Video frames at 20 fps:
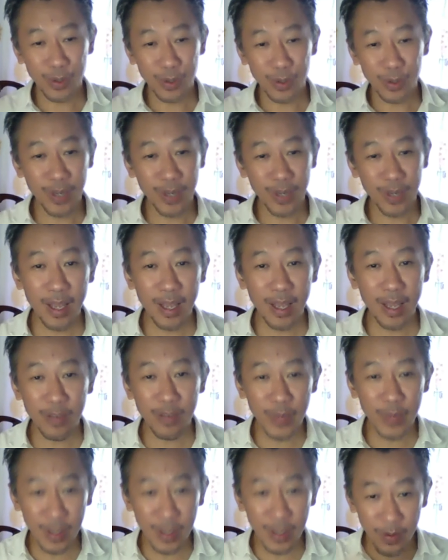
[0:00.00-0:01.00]
today
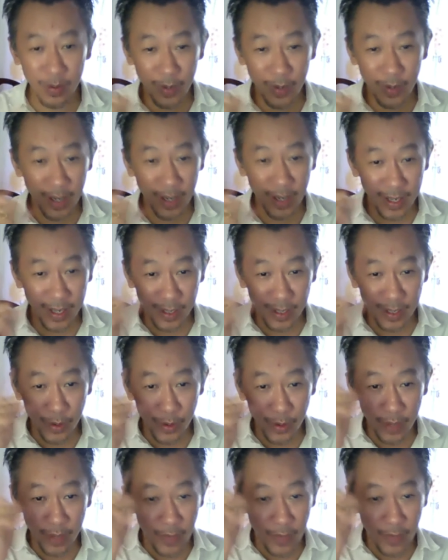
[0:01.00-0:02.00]
we are
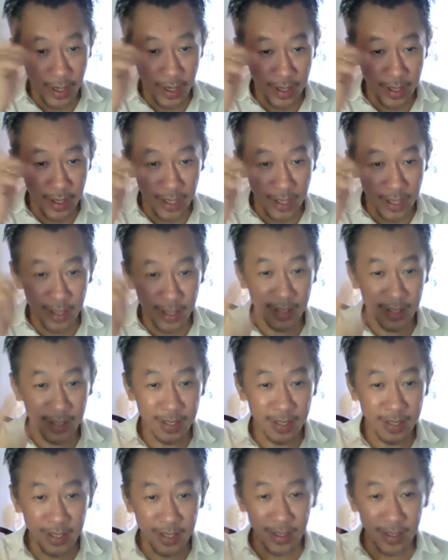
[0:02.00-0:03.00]
going very near
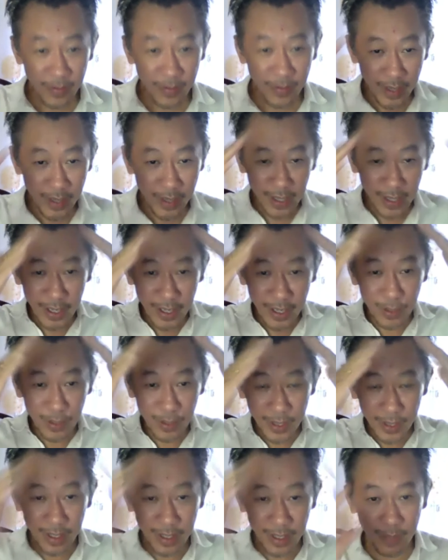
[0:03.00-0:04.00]
to
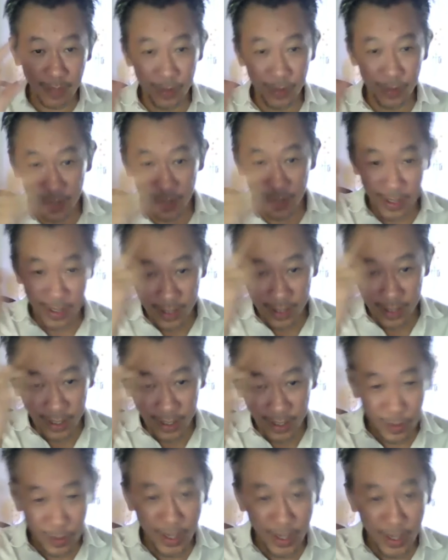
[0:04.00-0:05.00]
the tip. So it's
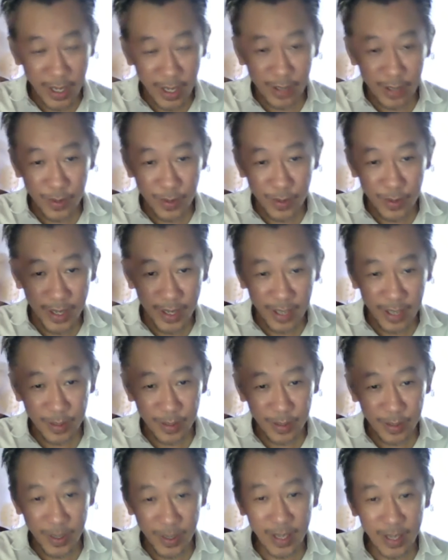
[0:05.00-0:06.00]
swinging, swinging,
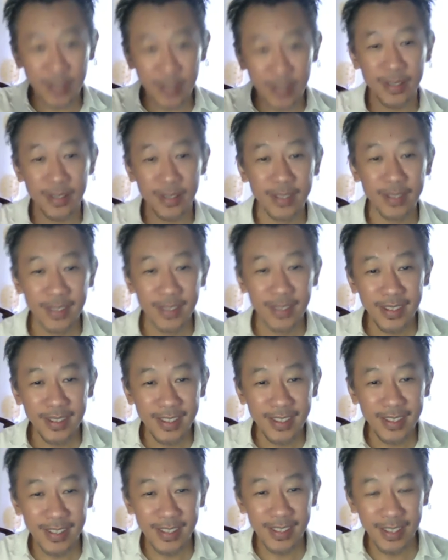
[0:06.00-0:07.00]
swinging.
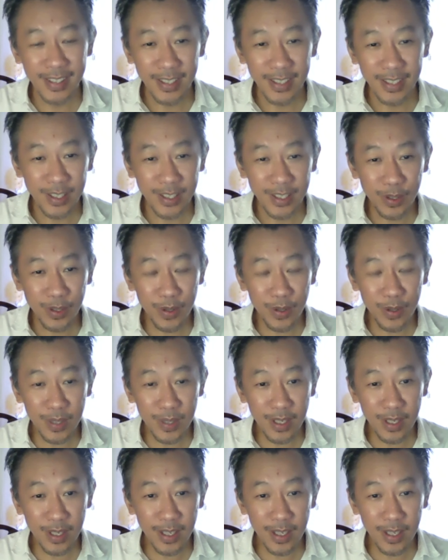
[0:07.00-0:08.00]
So you
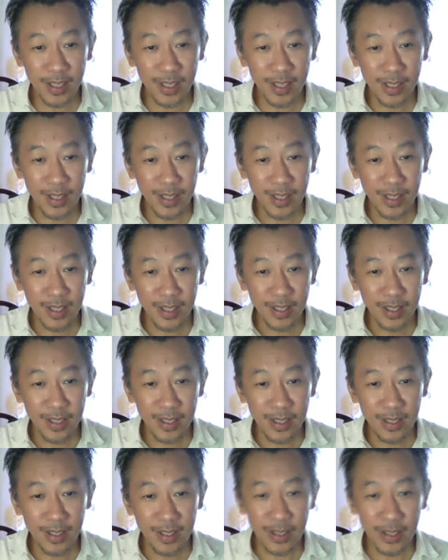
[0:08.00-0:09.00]
see
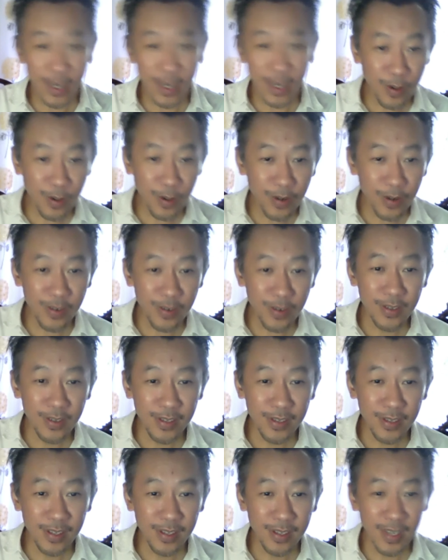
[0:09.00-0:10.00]
shadow,
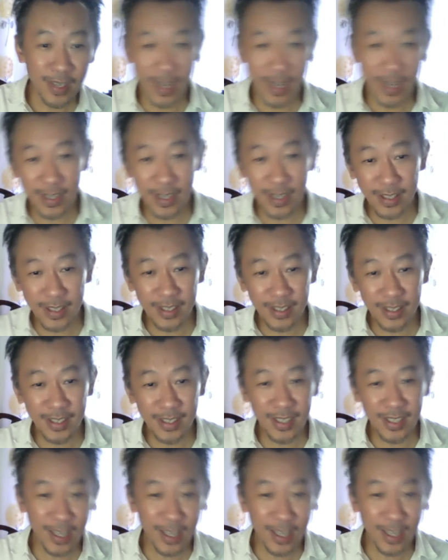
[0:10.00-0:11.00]
like
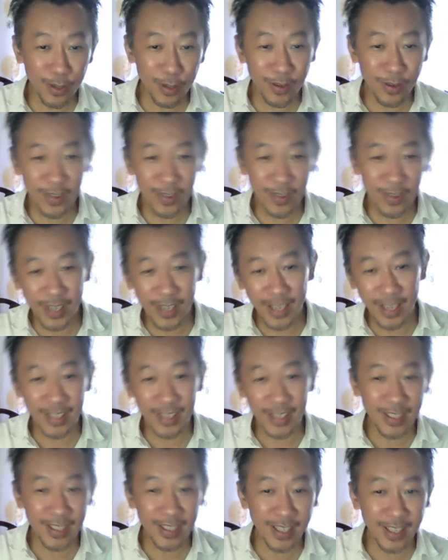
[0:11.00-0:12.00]
shadow, like
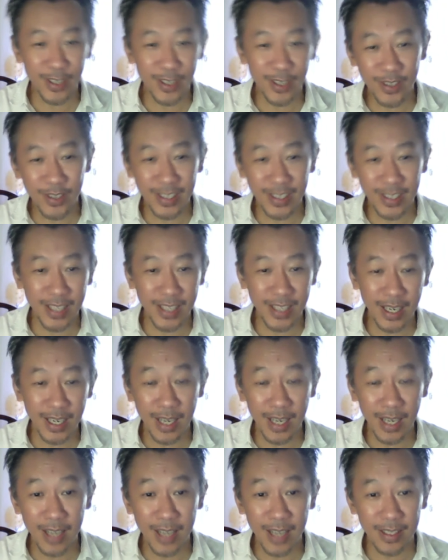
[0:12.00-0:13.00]
shadow. It's like a
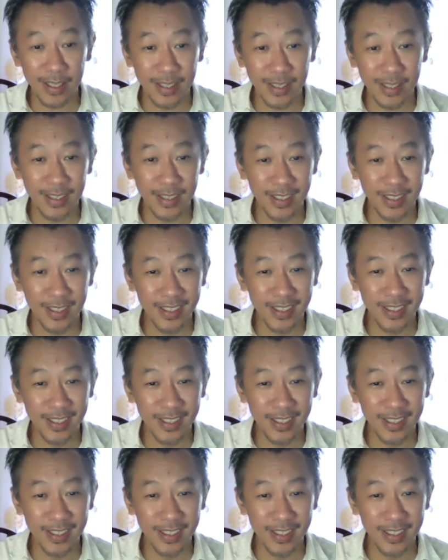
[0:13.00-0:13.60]
dance.